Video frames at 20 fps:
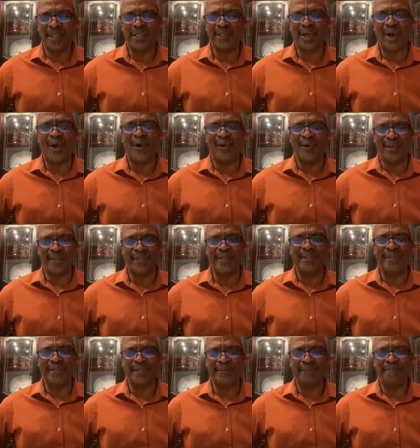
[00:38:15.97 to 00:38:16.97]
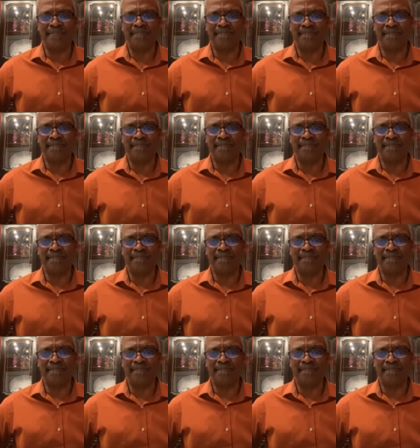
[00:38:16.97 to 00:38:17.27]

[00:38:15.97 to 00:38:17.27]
It's all good.